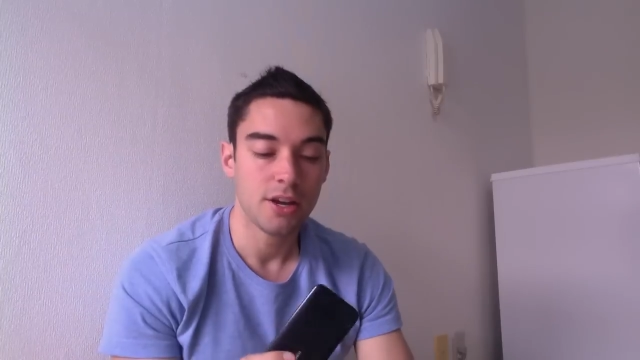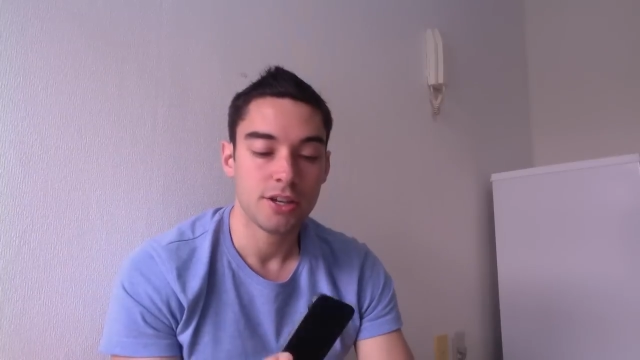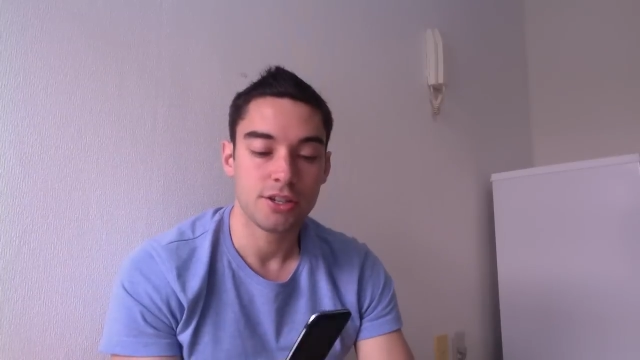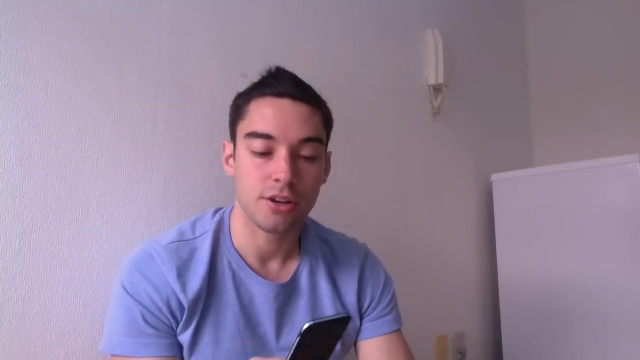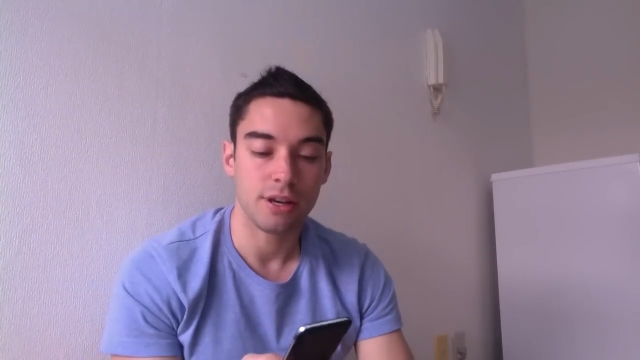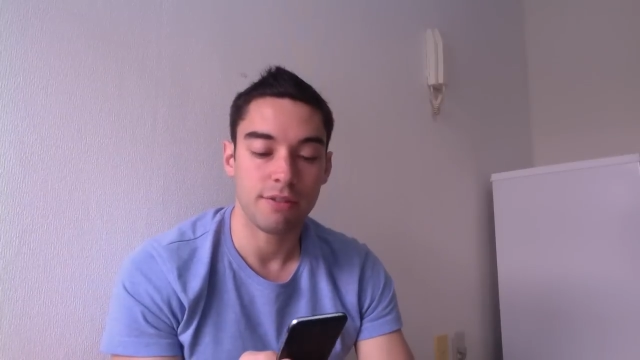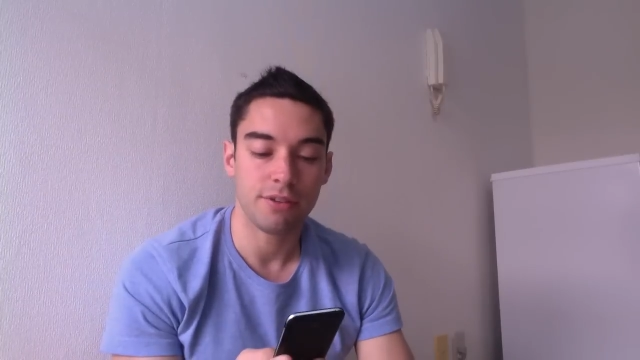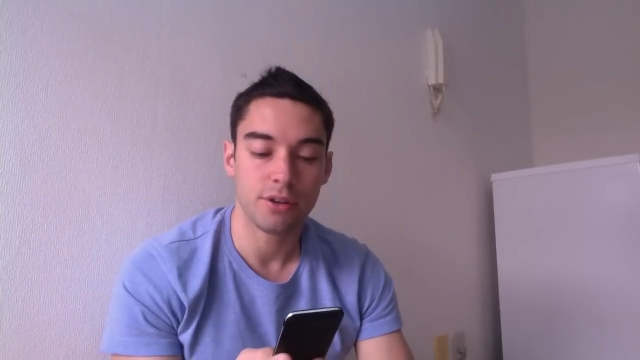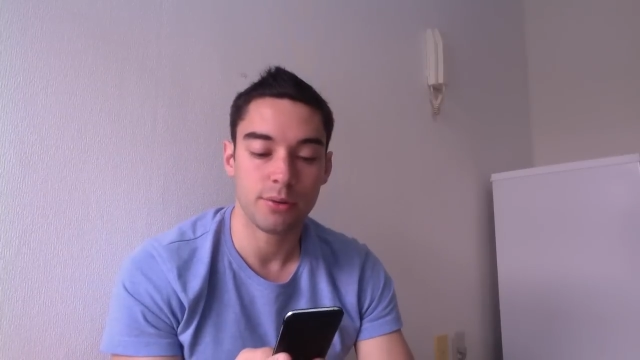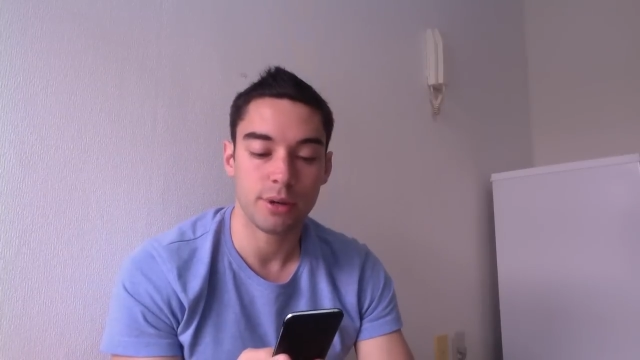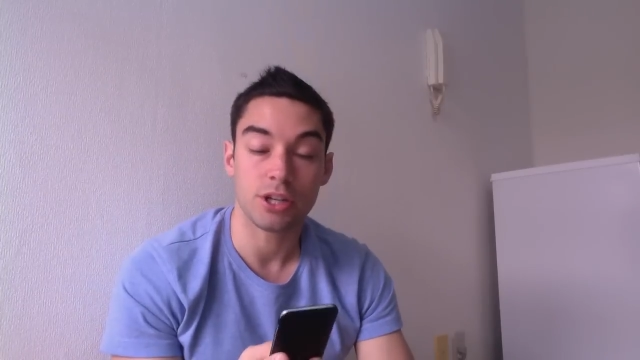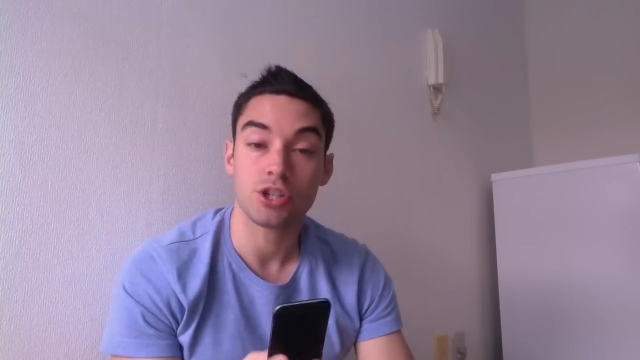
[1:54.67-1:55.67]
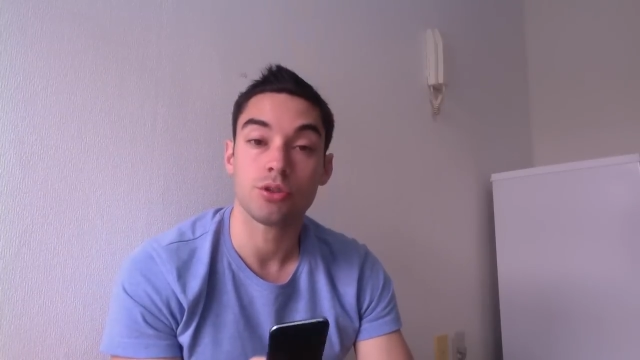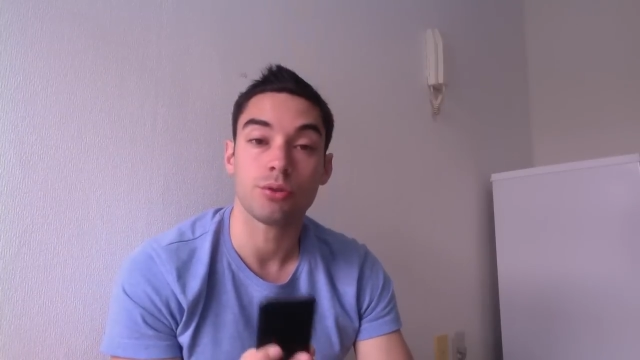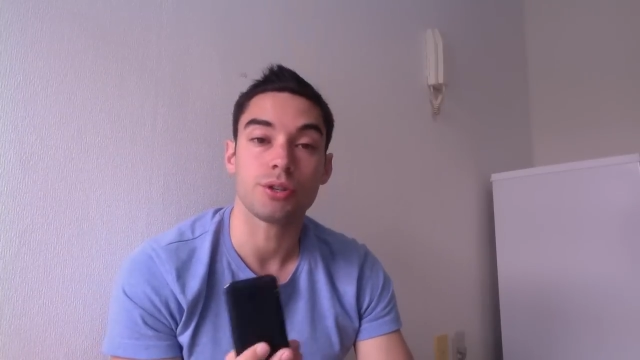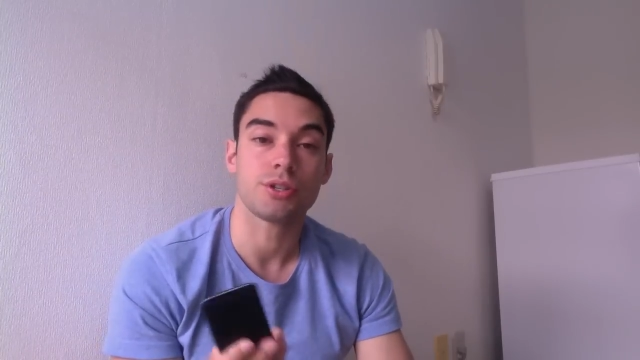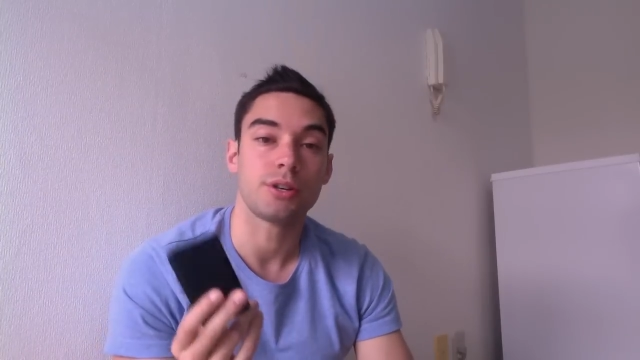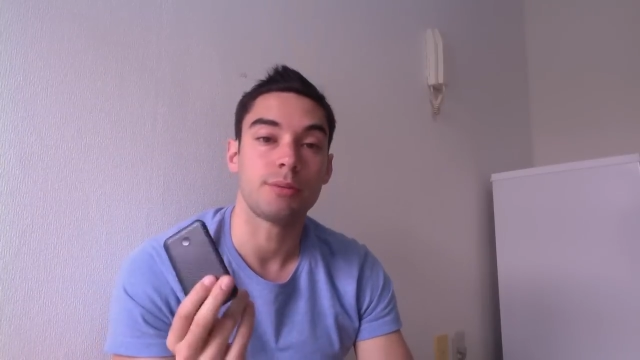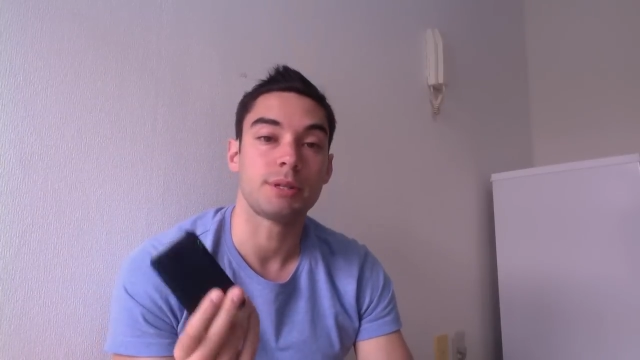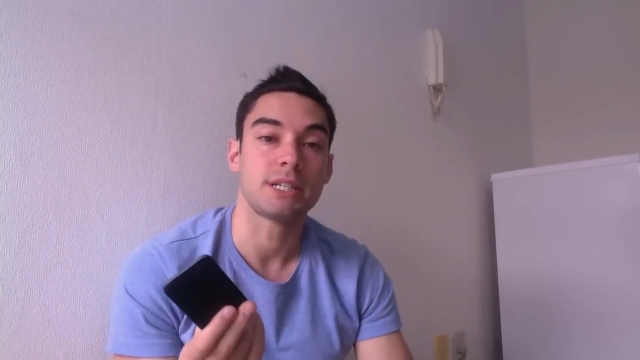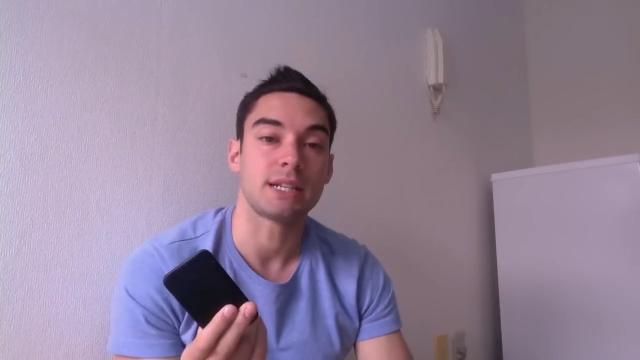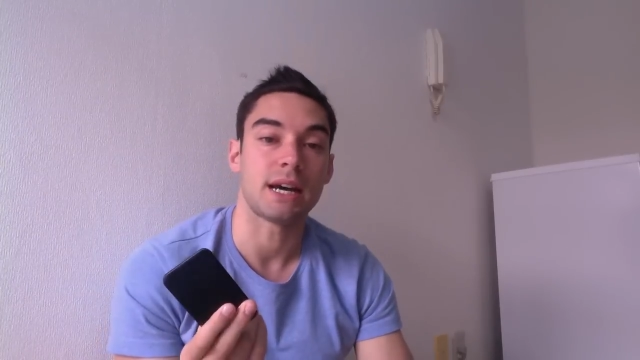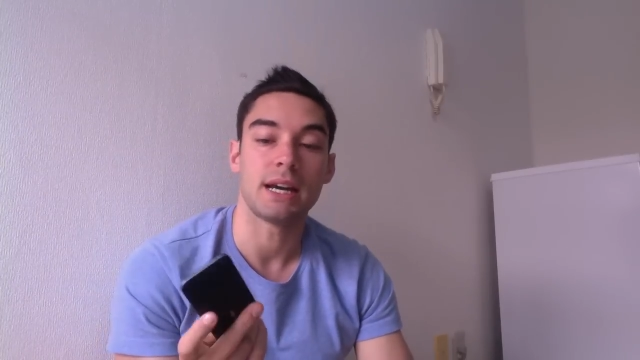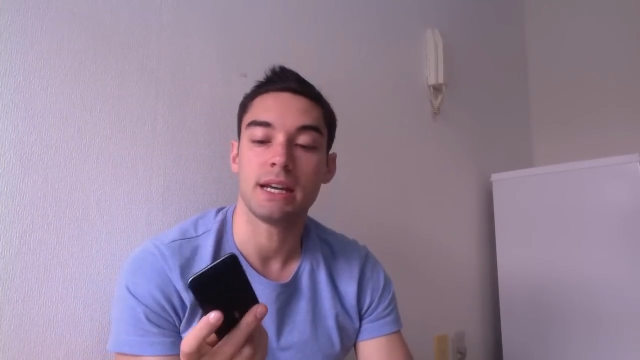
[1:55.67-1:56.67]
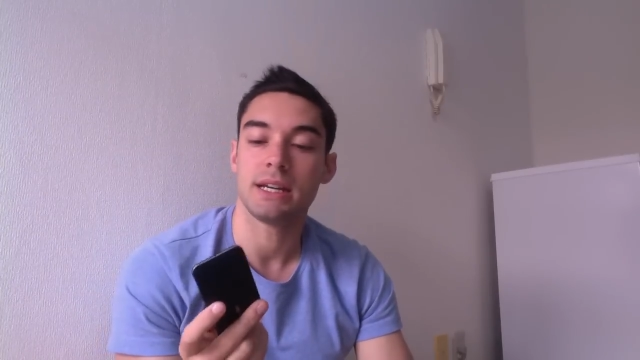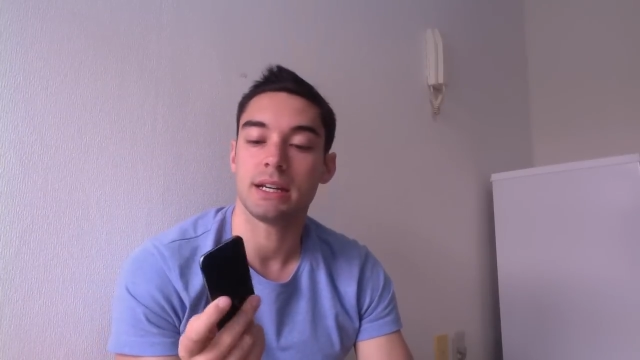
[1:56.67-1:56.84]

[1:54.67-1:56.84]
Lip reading: So if you're doing a short-term stay,